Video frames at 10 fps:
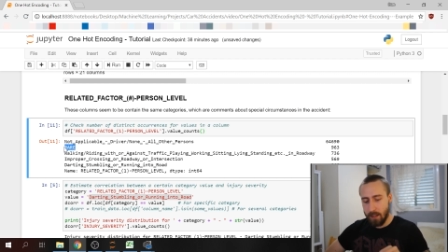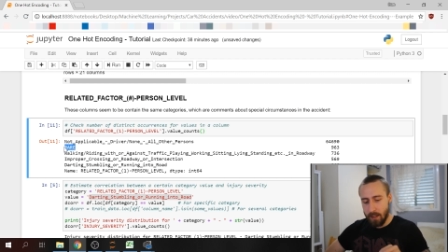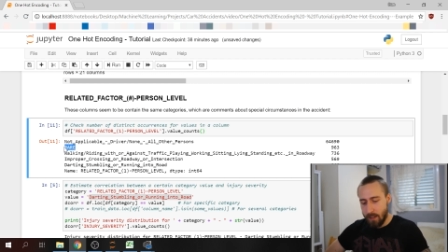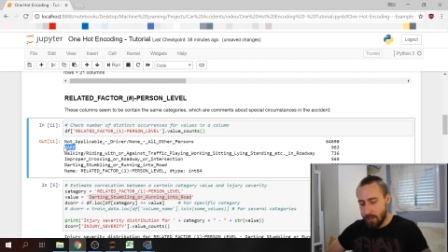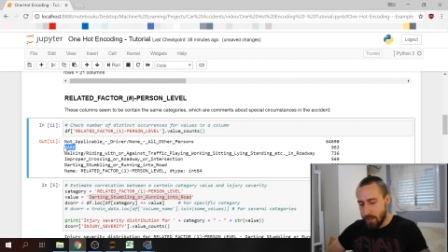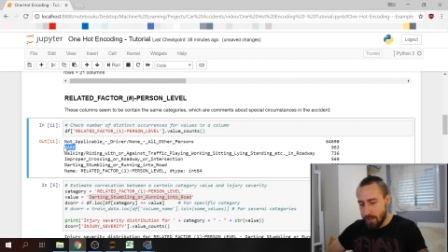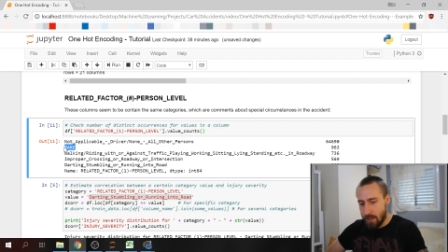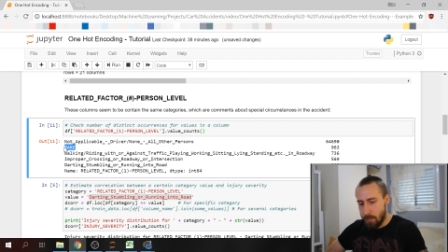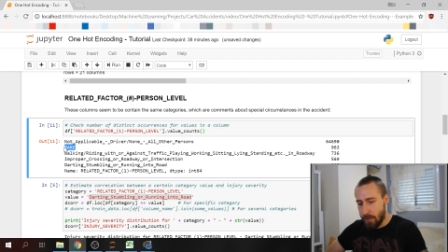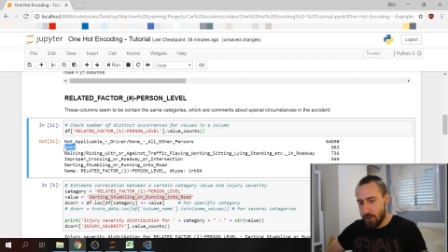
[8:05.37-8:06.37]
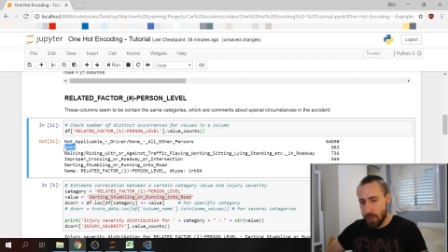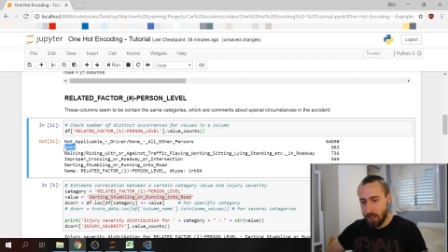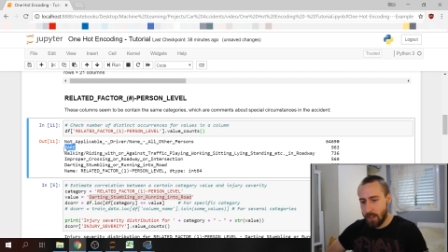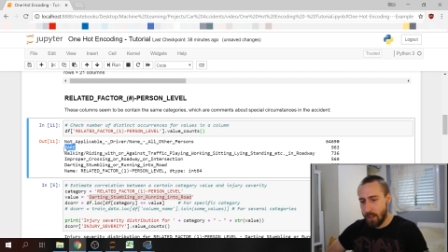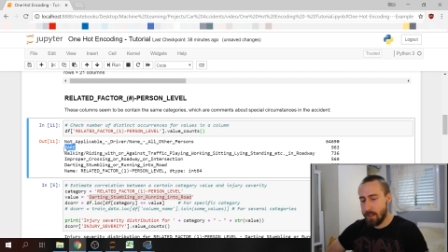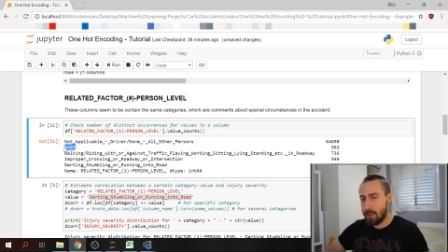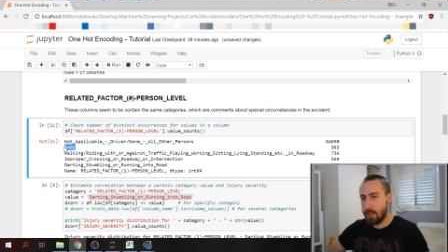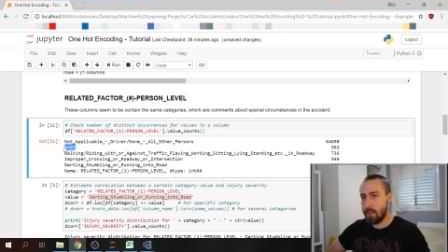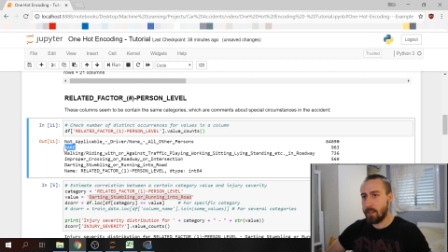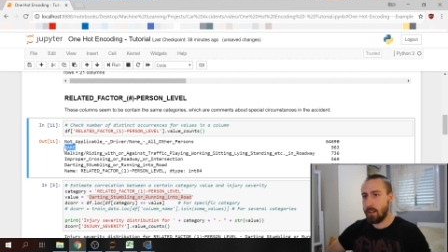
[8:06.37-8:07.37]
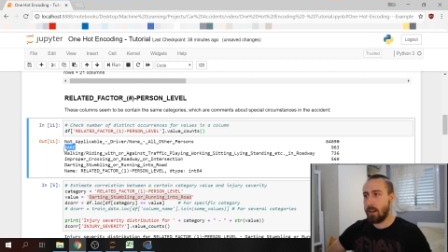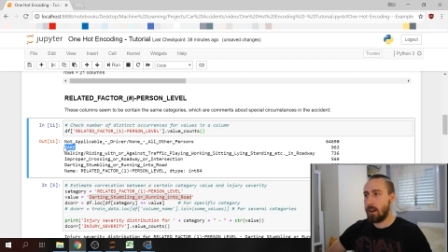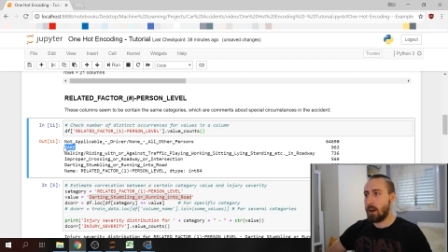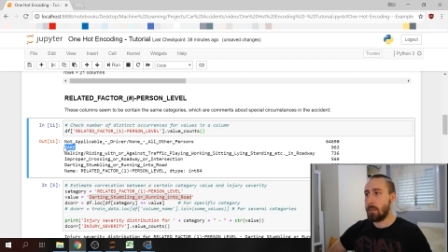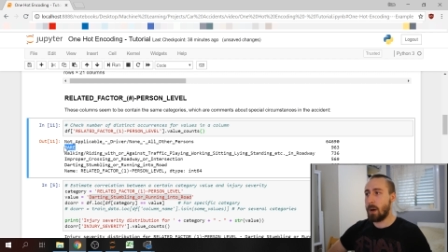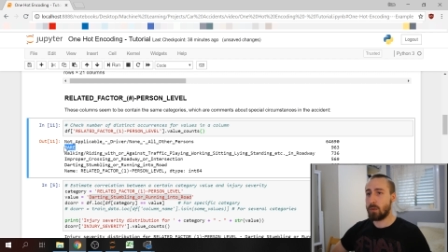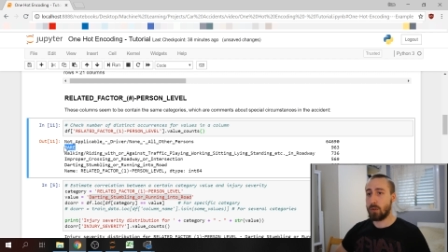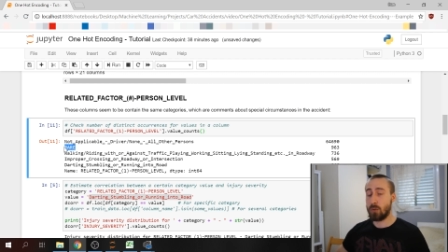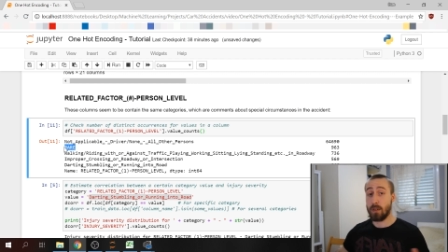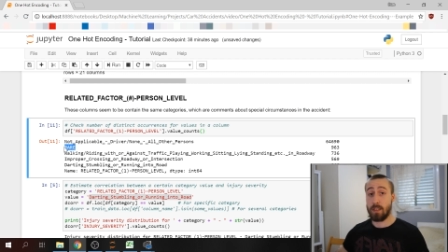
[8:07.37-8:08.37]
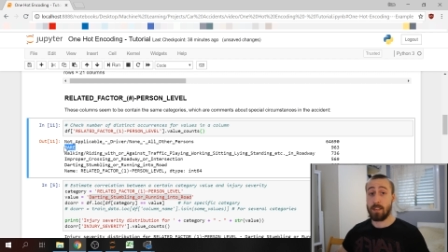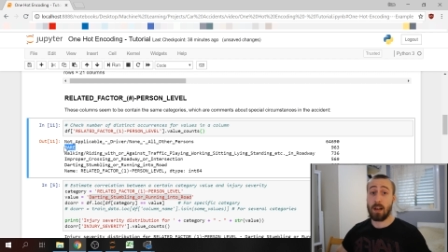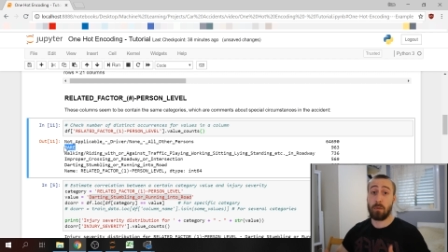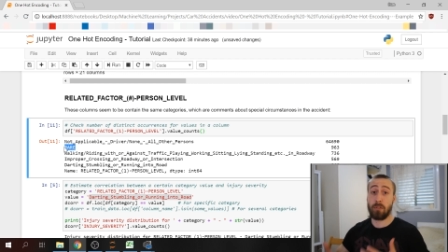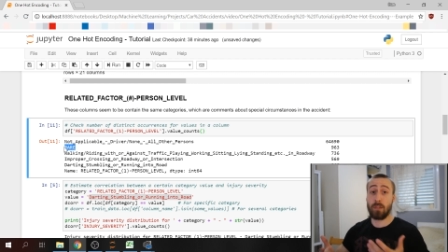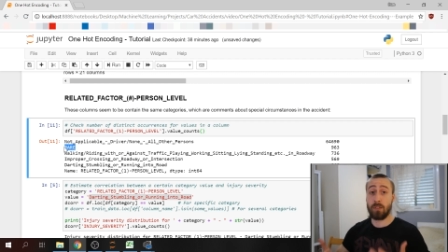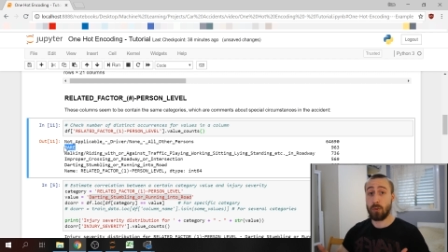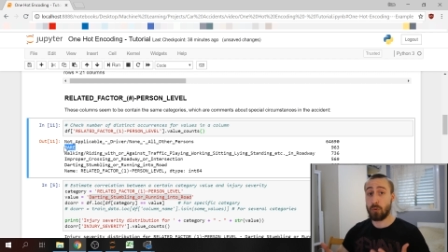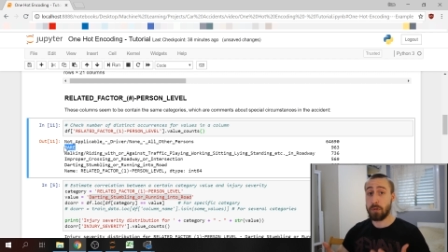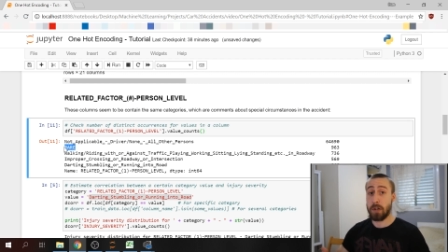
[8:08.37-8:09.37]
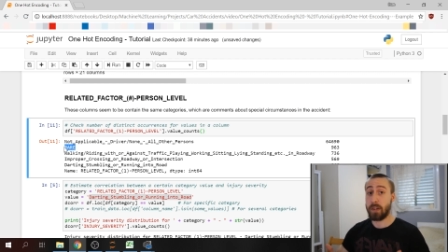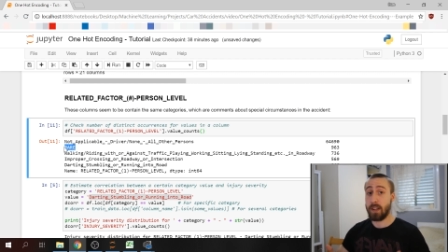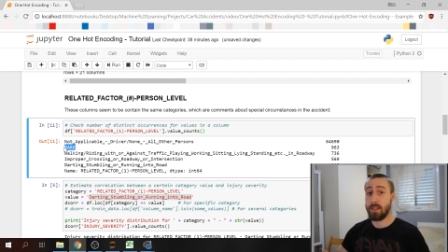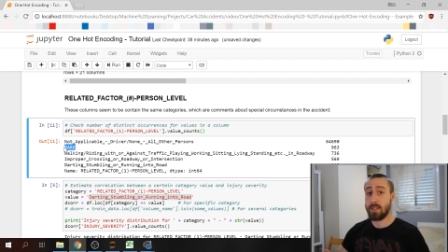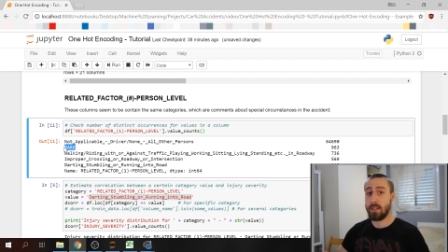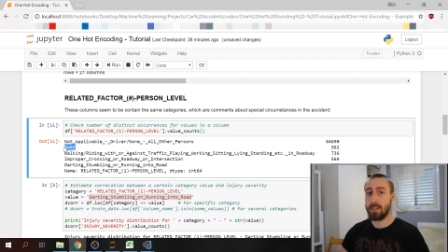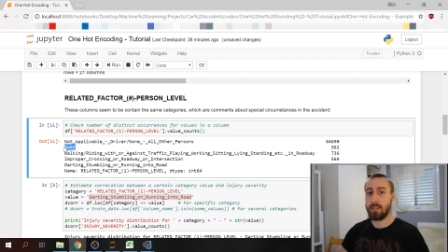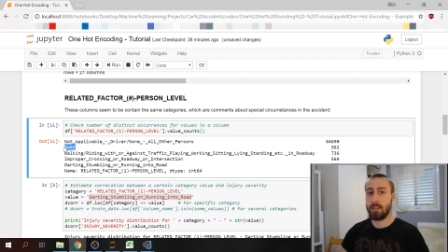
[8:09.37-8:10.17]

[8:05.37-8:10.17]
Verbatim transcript: little special cases amounted to a thousand rare cases.